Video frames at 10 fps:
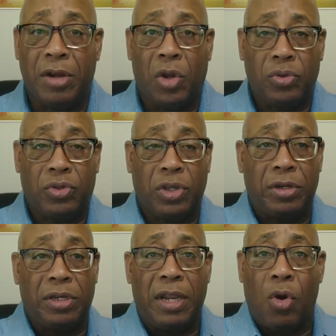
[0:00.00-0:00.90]
no
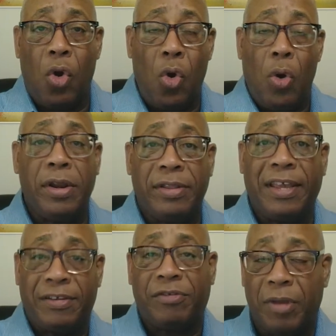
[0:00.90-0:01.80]
certain order
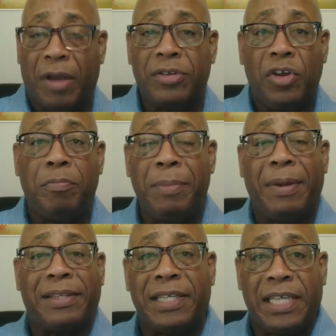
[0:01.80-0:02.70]
that certain
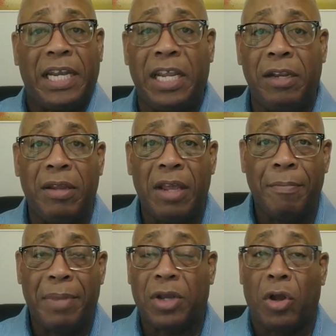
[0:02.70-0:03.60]
people had to sit in
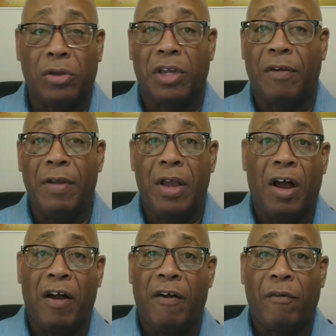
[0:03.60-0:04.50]
because
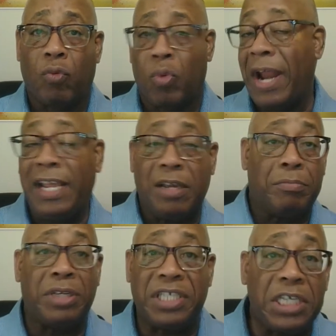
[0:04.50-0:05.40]
of rank
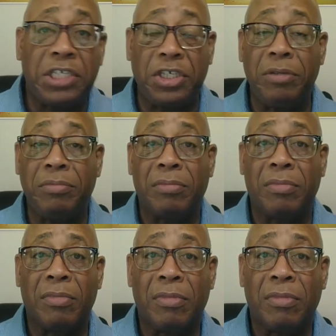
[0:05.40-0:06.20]
and position,